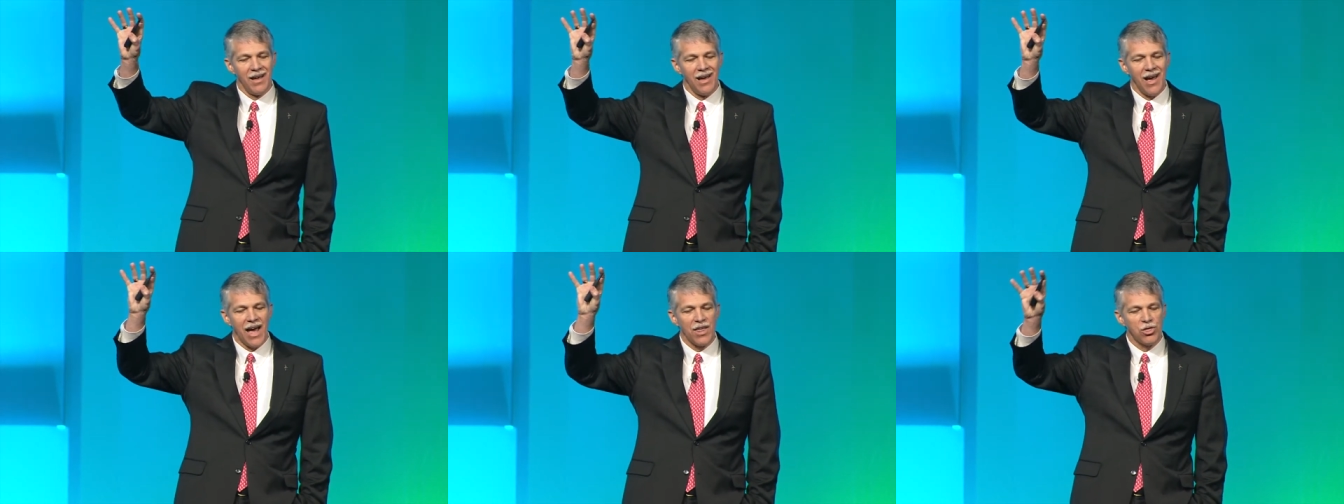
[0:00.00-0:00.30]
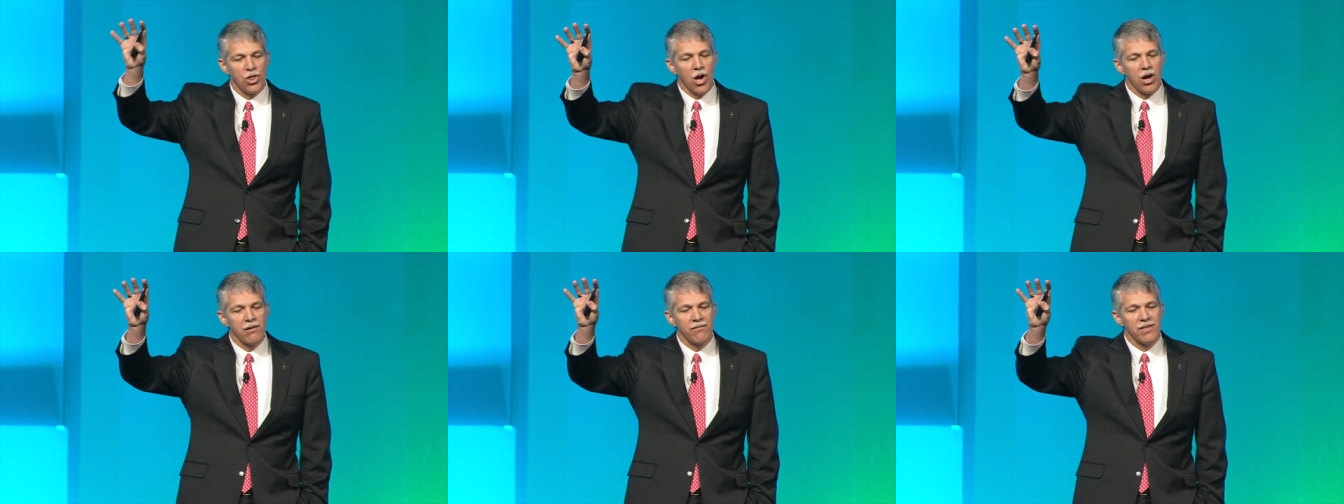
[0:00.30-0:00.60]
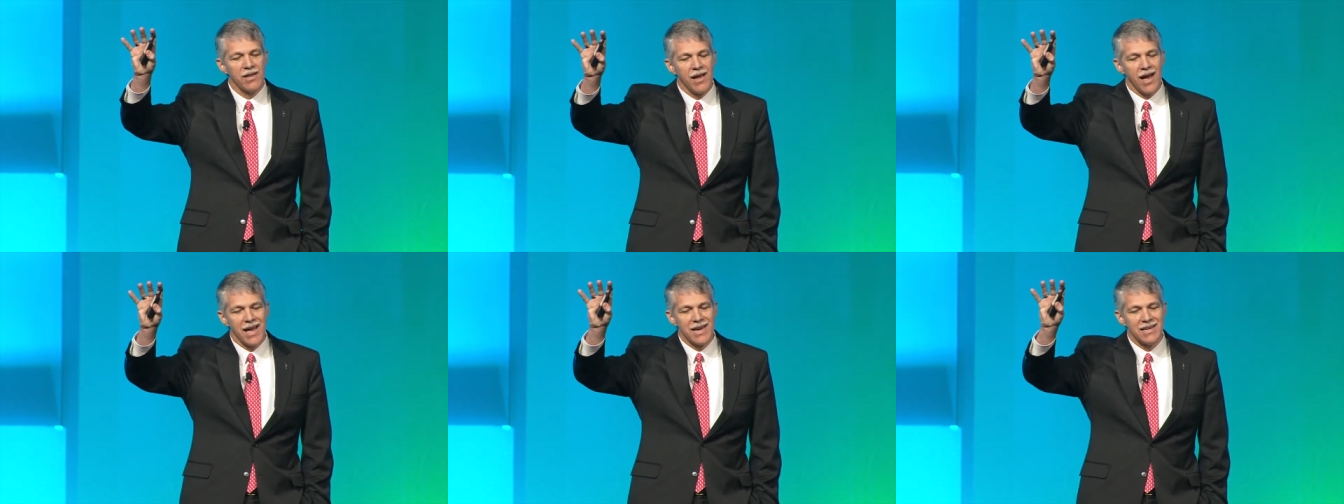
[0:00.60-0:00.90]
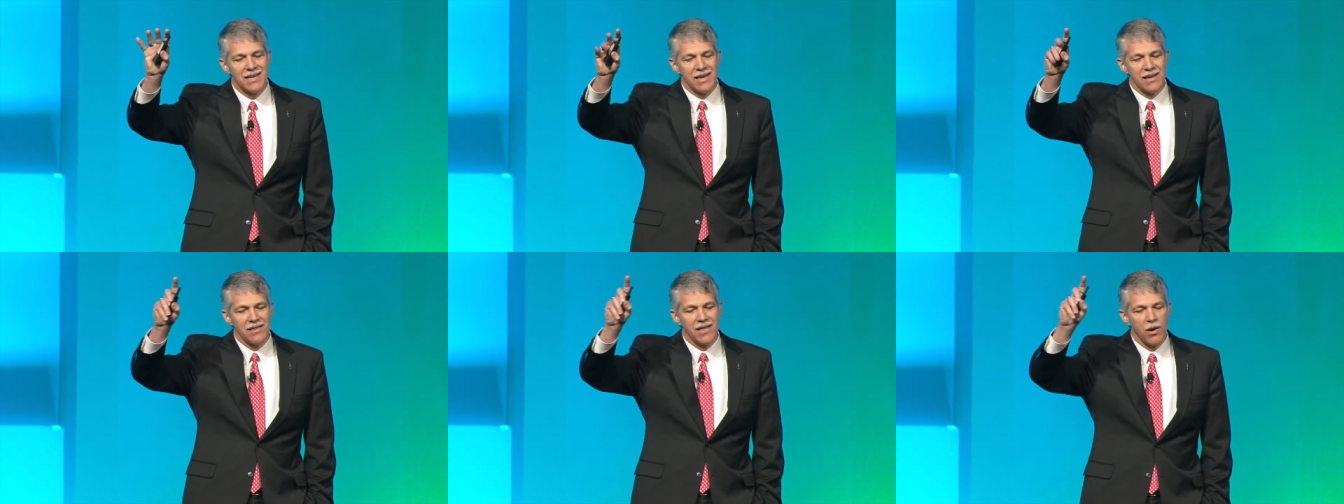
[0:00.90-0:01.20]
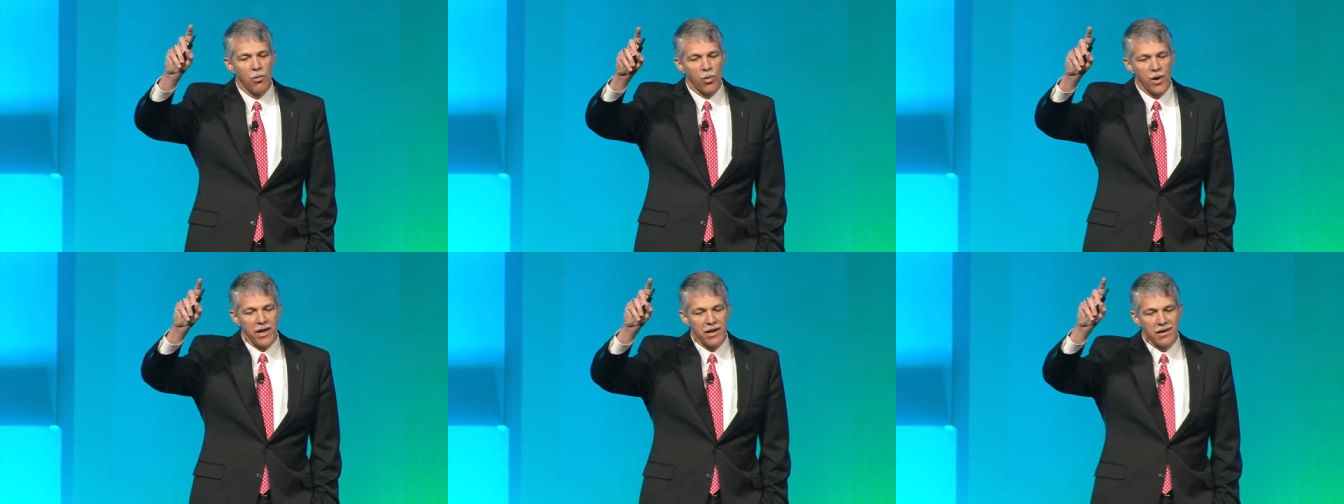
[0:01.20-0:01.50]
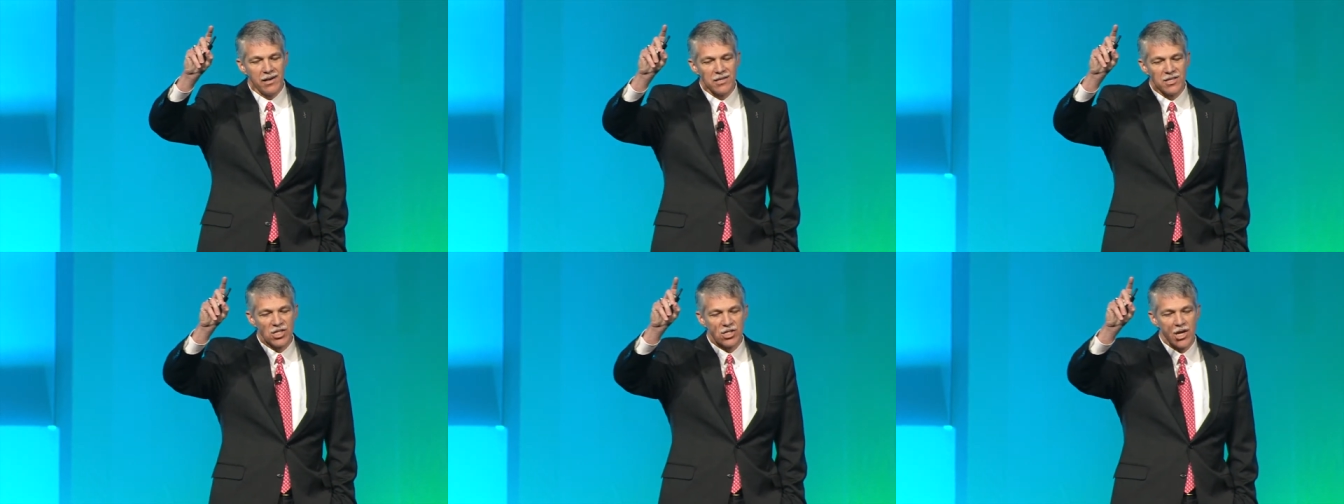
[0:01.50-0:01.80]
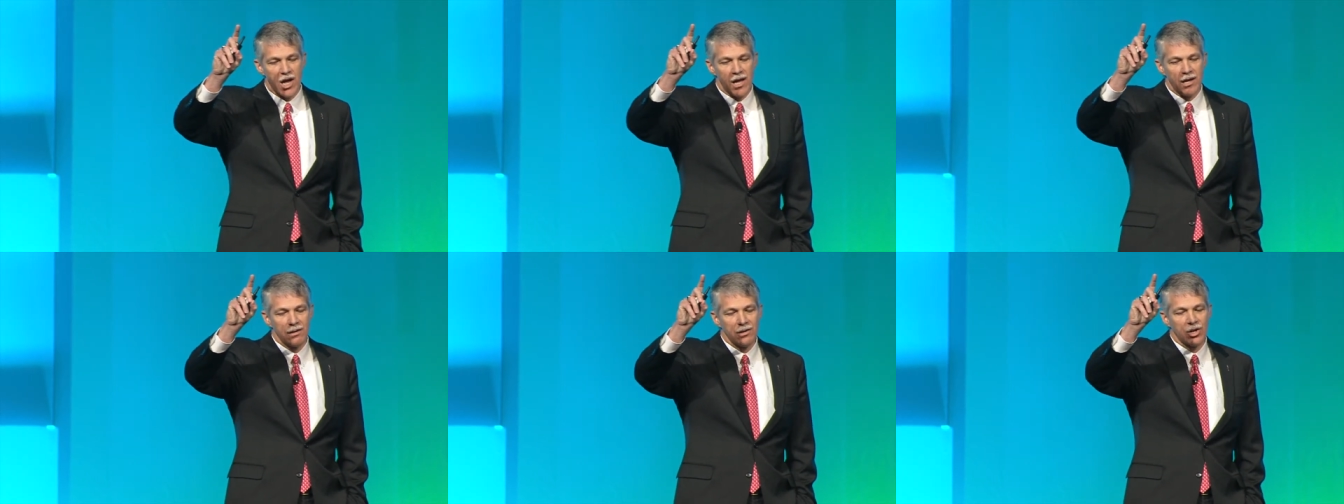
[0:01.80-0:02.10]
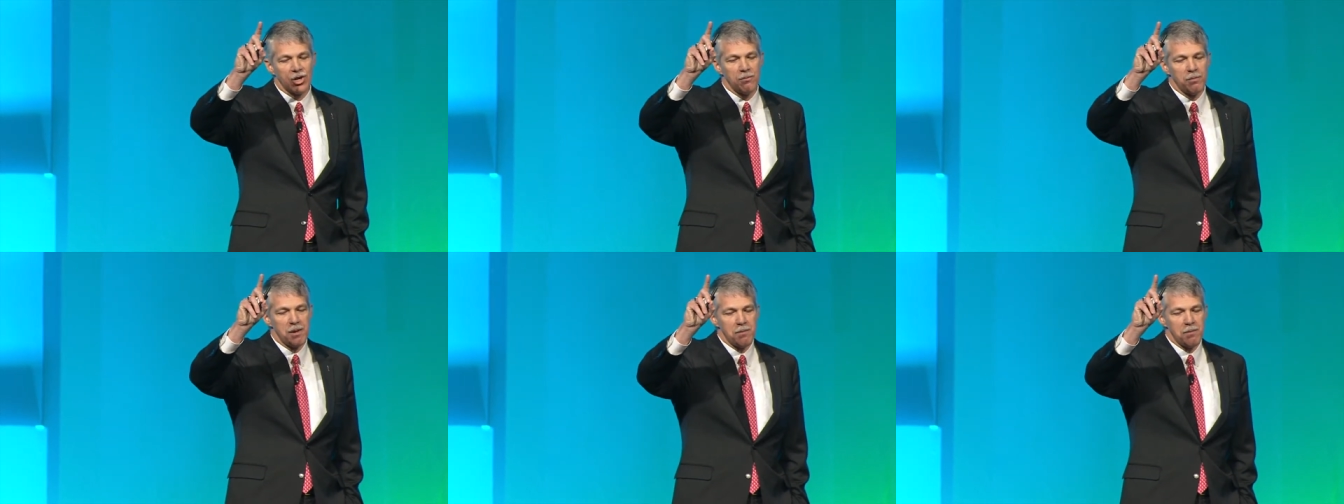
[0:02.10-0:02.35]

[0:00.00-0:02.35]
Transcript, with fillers: I thought of the idea that wind and sun could